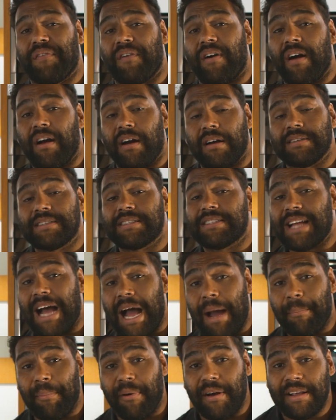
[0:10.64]
fry, I
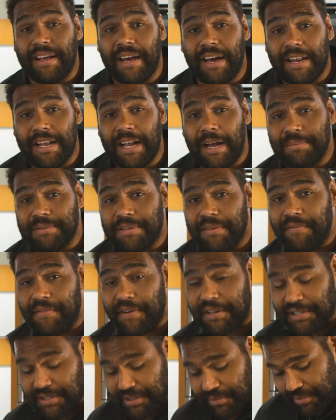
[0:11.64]
start by cutting up some
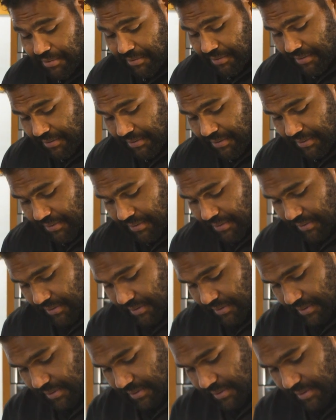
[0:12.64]
vegetables.
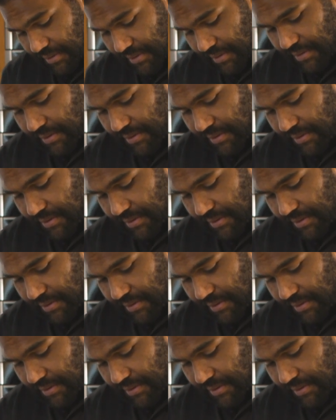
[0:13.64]
It doesn't